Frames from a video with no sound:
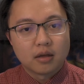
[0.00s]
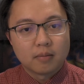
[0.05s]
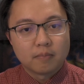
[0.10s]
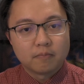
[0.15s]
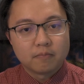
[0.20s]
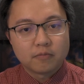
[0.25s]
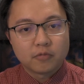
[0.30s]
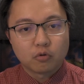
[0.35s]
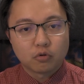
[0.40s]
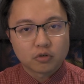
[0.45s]

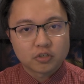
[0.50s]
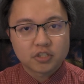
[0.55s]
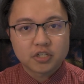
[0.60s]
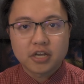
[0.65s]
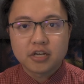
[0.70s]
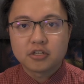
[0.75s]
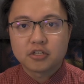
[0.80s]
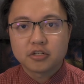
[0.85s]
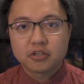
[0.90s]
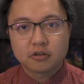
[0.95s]
or
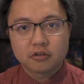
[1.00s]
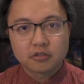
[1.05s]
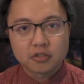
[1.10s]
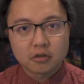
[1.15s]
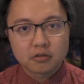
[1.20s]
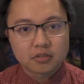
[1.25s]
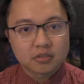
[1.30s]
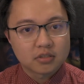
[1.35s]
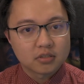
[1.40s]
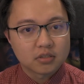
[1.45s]
changing your
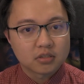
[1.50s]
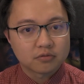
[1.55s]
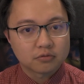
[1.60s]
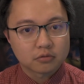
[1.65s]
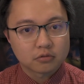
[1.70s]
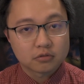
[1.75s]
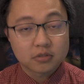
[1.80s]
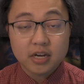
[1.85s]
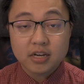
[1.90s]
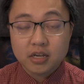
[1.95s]
doses
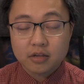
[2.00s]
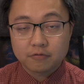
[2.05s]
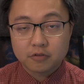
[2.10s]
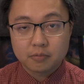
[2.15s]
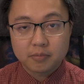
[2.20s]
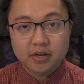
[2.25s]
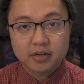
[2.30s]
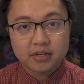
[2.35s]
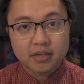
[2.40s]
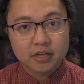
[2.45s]
for any of your
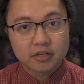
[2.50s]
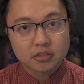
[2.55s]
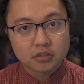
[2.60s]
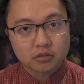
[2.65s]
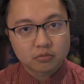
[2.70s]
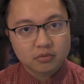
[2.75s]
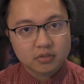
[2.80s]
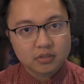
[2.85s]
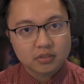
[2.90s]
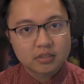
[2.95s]
medications,
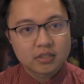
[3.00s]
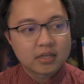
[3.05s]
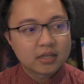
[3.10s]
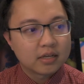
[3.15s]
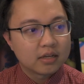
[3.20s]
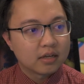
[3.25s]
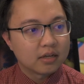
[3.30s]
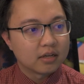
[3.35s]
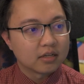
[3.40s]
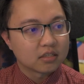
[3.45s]
really,
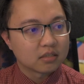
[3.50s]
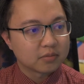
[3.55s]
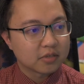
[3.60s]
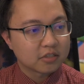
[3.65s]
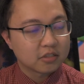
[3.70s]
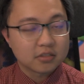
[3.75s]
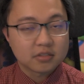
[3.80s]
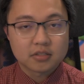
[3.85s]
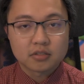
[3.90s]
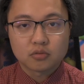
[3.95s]

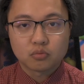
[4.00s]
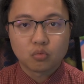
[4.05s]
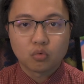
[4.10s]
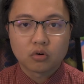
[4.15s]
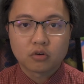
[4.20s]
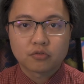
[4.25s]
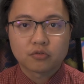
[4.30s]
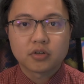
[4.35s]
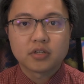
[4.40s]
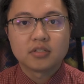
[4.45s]
especially since
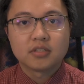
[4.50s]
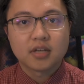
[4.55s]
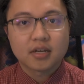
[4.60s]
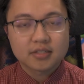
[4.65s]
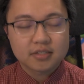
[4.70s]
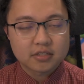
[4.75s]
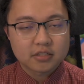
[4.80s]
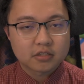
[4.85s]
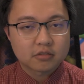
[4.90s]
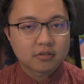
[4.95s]
warfarin does
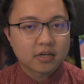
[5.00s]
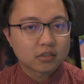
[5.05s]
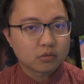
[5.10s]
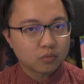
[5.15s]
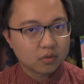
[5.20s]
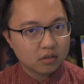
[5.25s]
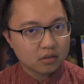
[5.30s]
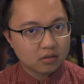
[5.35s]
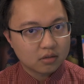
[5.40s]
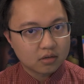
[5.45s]
interact
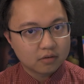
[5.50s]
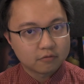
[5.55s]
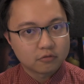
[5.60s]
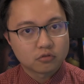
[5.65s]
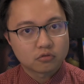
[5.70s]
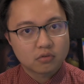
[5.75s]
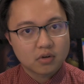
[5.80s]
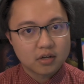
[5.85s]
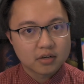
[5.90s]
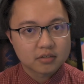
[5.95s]
with a lot of
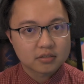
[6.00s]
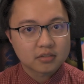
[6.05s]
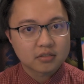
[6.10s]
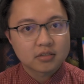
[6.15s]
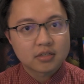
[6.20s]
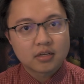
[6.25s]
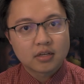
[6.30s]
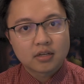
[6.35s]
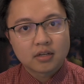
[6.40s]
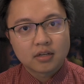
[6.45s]
drugs.
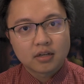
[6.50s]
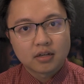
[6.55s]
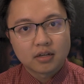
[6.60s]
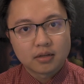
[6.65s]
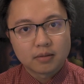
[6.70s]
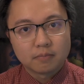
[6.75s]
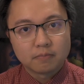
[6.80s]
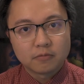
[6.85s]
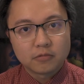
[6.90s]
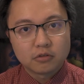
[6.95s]

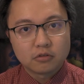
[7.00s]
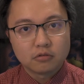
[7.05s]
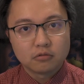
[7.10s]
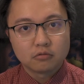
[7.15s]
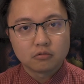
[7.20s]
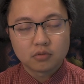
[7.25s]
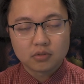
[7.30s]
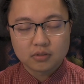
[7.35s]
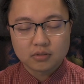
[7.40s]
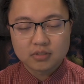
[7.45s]
You
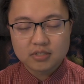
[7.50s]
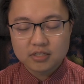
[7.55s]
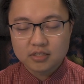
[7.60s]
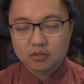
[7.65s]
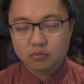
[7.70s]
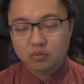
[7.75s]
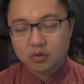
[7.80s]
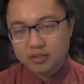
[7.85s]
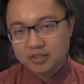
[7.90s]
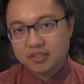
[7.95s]
will need to
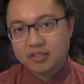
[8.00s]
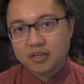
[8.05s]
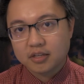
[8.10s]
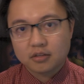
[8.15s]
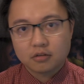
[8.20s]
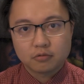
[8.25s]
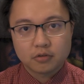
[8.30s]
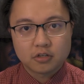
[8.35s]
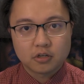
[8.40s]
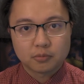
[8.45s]
work
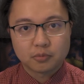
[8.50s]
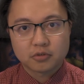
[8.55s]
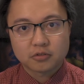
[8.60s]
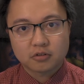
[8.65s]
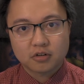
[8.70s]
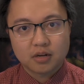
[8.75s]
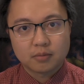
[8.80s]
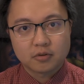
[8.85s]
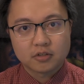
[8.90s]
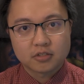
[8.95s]
together with your
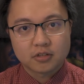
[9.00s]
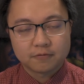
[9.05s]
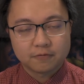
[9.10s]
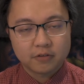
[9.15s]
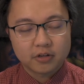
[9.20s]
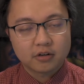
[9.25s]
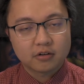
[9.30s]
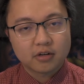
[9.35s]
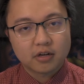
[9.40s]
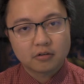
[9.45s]
prescriber to
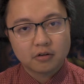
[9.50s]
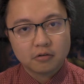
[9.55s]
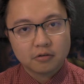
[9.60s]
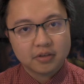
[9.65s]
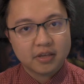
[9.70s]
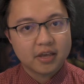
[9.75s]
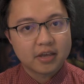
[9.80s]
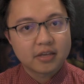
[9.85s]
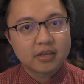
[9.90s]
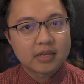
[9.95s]
figure out,
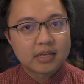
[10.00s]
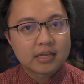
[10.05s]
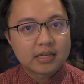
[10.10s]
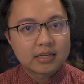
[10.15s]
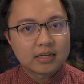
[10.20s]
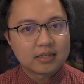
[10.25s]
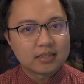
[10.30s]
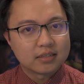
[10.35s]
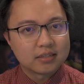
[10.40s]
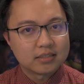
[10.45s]
okay,
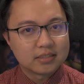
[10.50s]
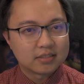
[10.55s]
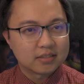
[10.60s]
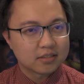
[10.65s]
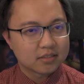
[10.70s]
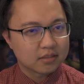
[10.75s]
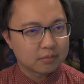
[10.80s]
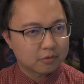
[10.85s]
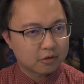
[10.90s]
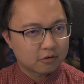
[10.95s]
is this
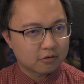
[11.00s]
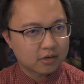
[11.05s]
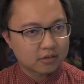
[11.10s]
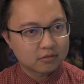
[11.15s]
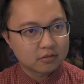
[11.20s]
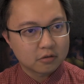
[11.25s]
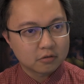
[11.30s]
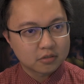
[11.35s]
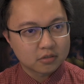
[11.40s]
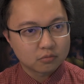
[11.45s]
the correct
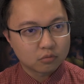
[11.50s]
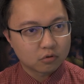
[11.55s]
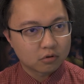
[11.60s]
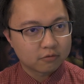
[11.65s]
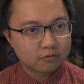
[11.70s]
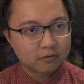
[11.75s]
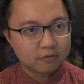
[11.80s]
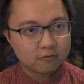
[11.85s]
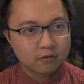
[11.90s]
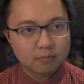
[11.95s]
dose of
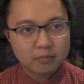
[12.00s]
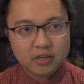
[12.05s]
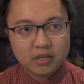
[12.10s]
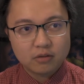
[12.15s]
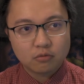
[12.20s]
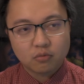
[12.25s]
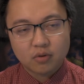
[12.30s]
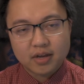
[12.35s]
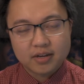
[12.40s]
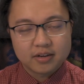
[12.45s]
warfarin for me?
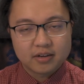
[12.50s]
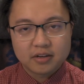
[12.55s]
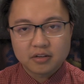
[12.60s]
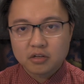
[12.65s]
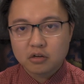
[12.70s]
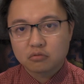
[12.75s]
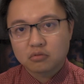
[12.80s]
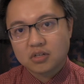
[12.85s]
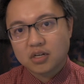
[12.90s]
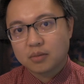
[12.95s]
Why did it
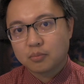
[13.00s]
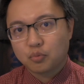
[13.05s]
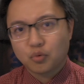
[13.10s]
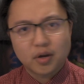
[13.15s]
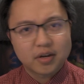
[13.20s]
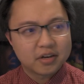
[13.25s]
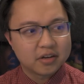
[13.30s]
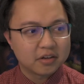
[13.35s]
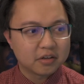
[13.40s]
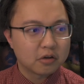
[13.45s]
go up? Why
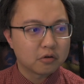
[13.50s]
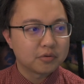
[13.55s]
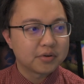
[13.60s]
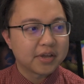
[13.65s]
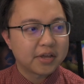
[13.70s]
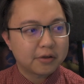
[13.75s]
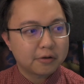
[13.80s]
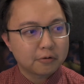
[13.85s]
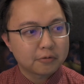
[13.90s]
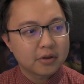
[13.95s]
did it go down?